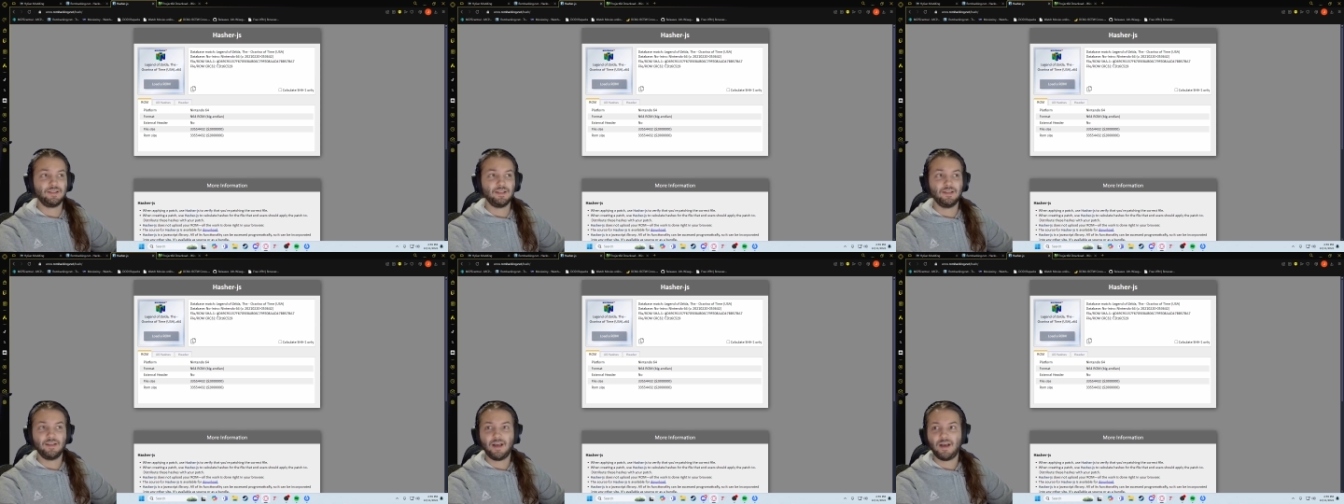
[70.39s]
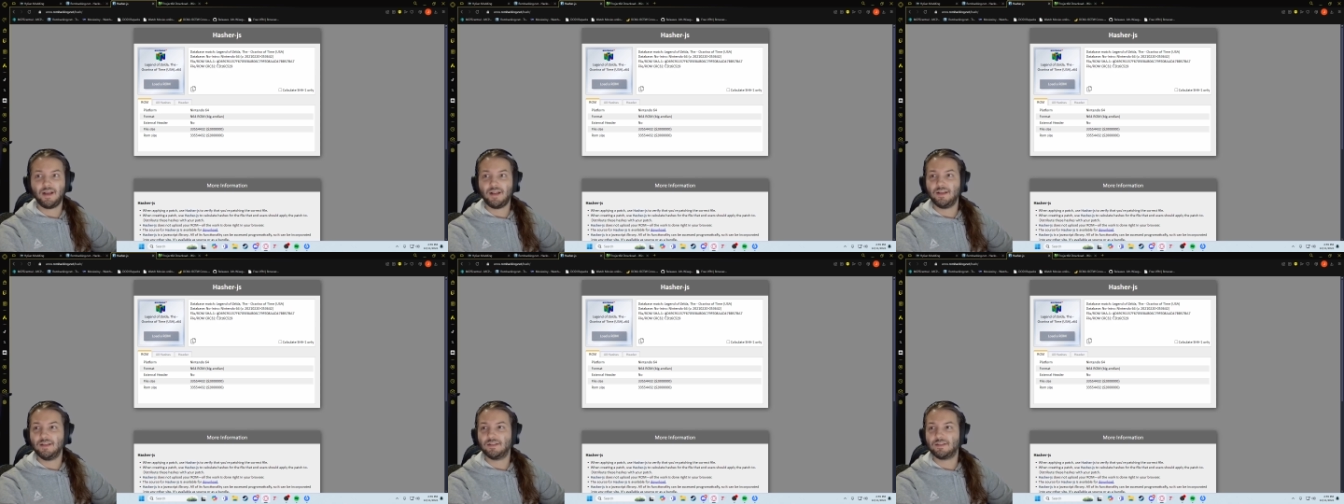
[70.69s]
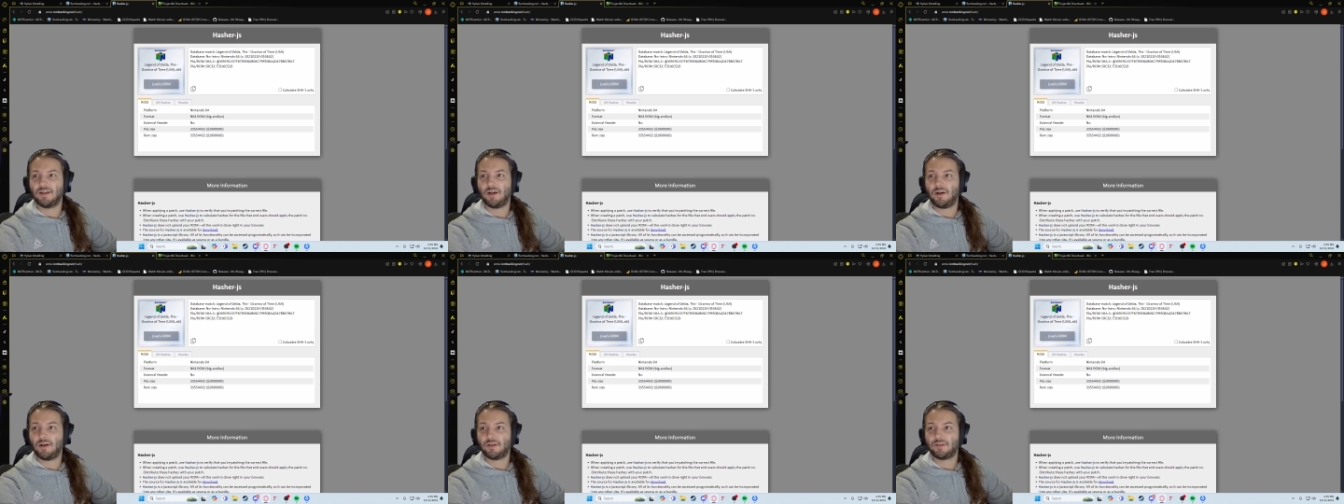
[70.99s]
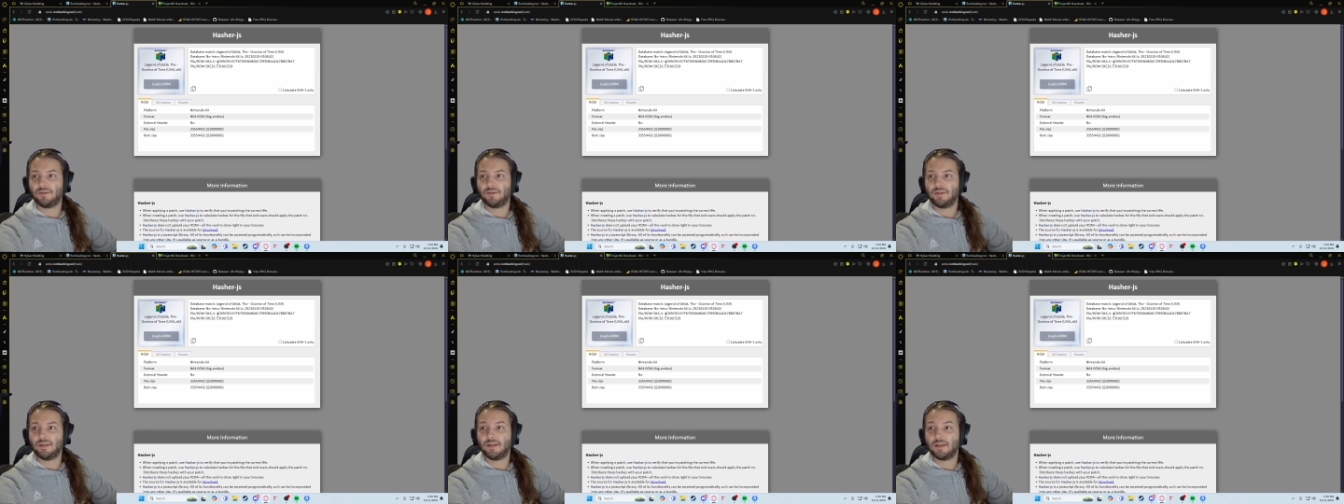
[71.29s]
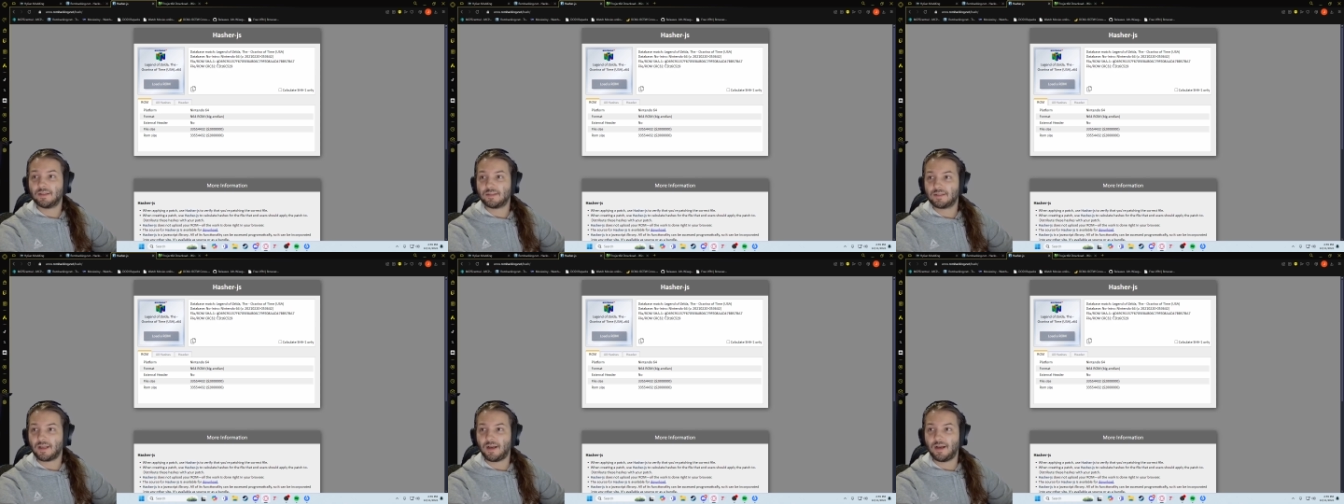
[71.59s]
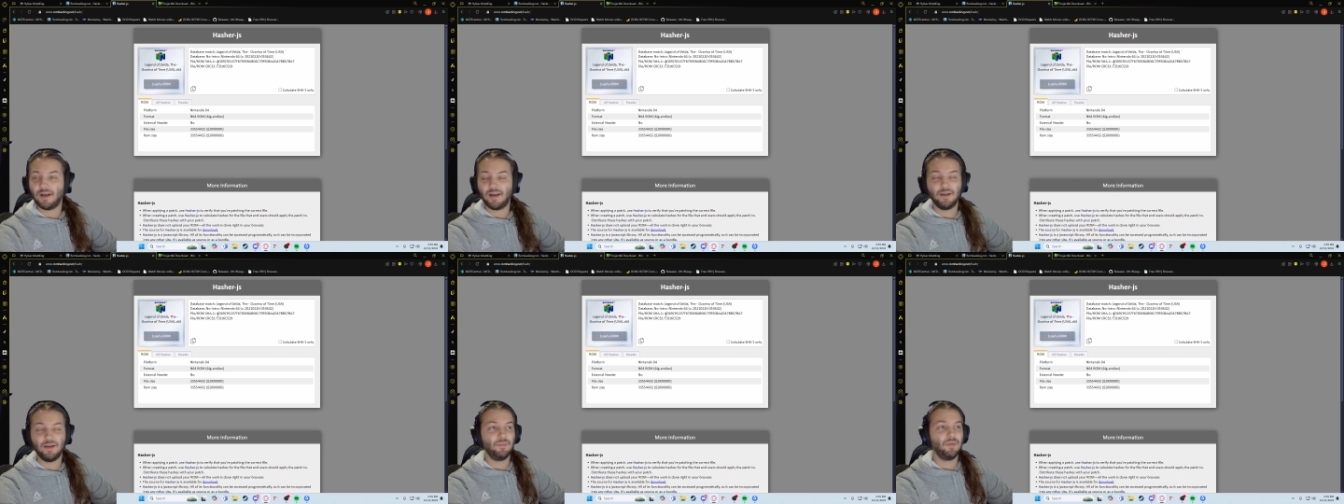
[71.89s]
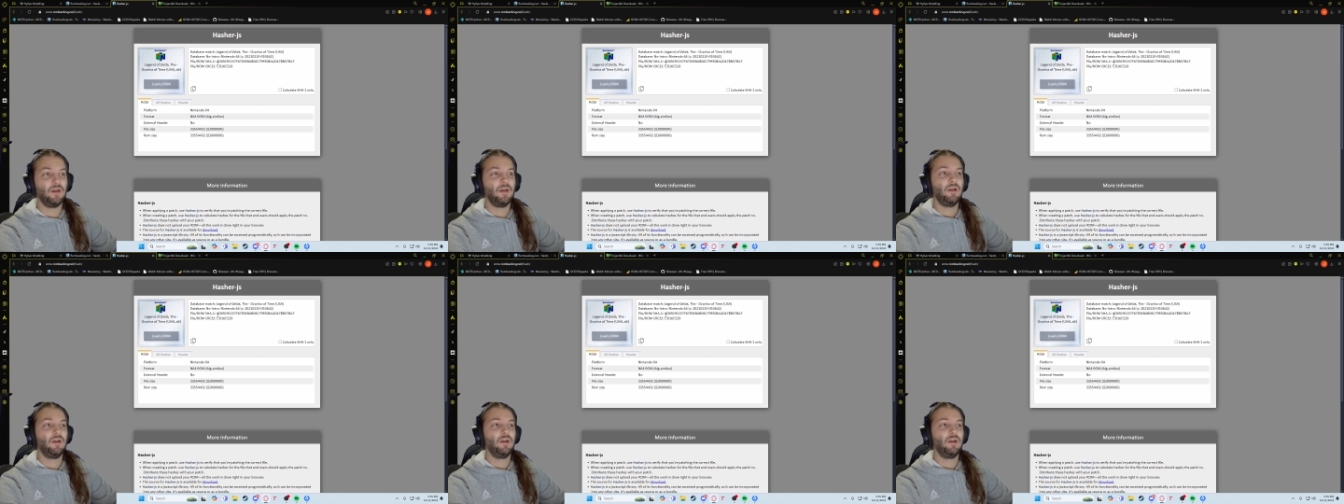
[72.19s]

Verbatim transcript: And that is Ocarina of Time